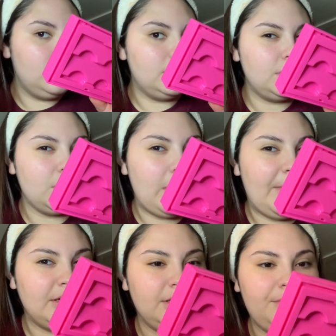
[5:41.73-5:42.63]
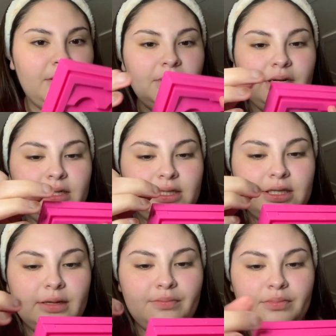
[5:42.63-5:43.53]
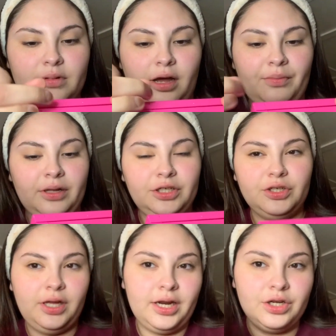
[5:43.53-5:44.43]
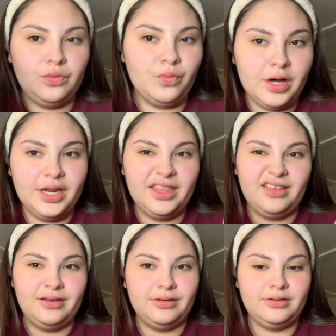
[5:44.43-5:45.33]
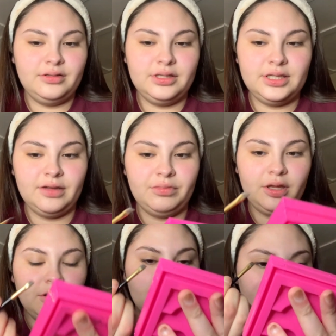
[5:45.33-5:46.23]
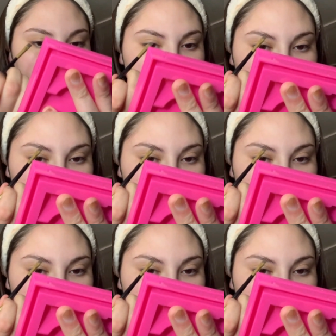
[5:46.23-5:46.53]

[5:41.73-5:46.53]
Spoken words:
So I'm actually probably gonna skip. I'll probably show you how to do one and then skip the other one.